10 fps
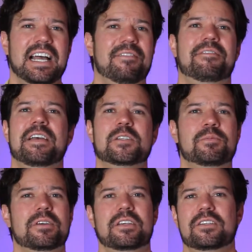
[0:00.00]

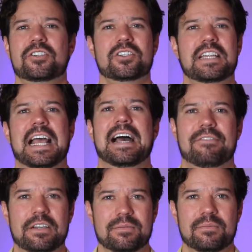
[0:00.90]
Facebook, just
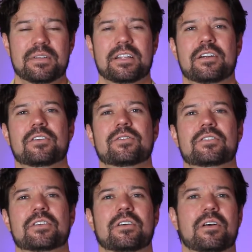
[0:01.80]
have it.
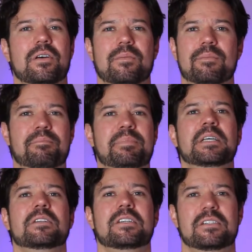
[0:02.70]
There's
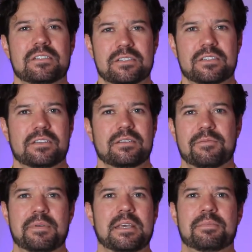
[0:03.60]
billions
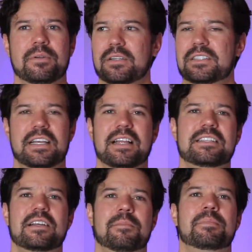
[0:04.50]
of people. It's
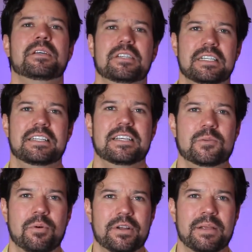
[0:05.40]
it's at a billion at this
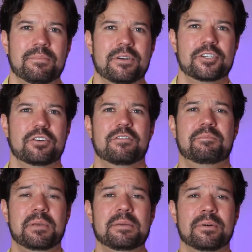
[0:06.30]
point, I'm pretty sure,
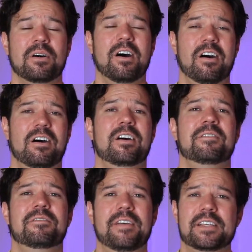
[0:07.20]
of people on
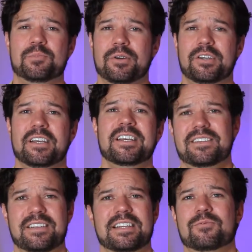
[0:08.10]
Facebook
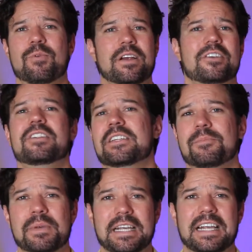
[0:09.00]
it's where you need to
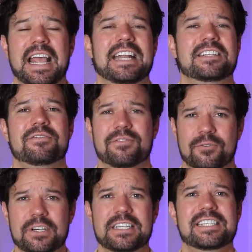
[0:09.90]
be. And it's
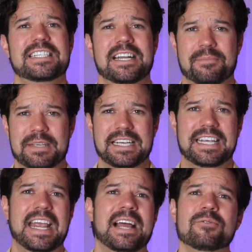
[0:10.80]
free to set up the
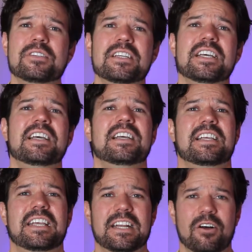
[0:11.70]
account,
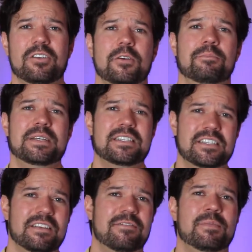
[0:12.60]
get all your
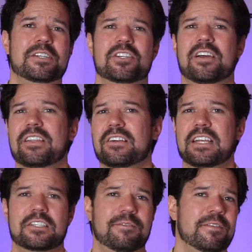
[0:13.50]
business information on there,
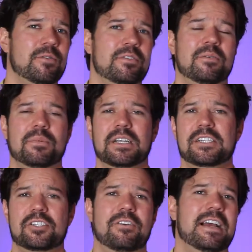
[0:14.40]
get your phone number,
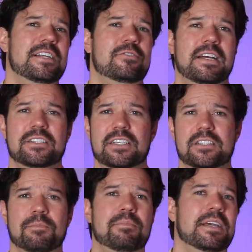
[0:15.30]
get your address, get
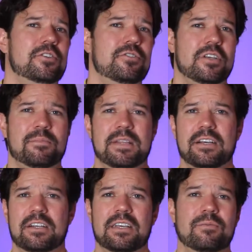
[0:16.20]
some pictures up
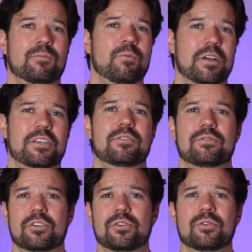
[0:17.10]
there, get what you
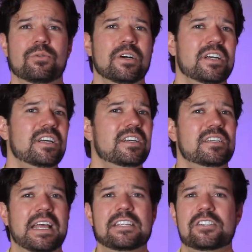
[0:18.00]
do,
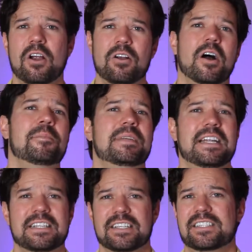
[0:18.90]
and start
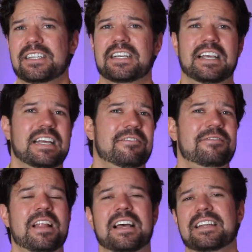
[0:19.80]
updating this thing.
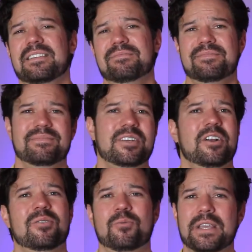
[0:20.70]
If not, you
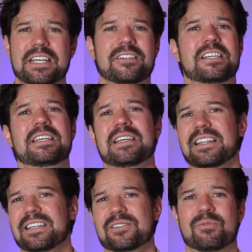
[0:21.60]
know, weekly,
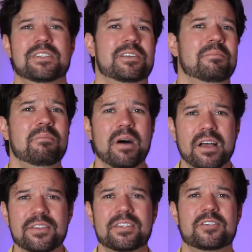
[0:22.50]
at least once a
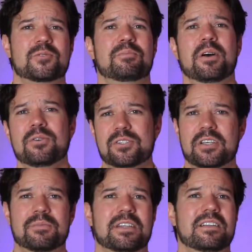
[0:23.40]
month, just post
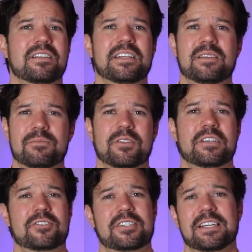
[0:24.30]
something, let them know
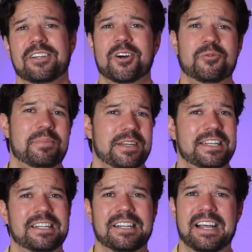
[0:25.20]
that you're still open
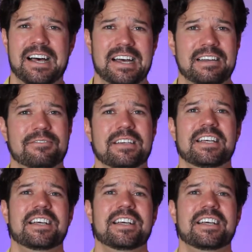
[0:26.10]
and alive.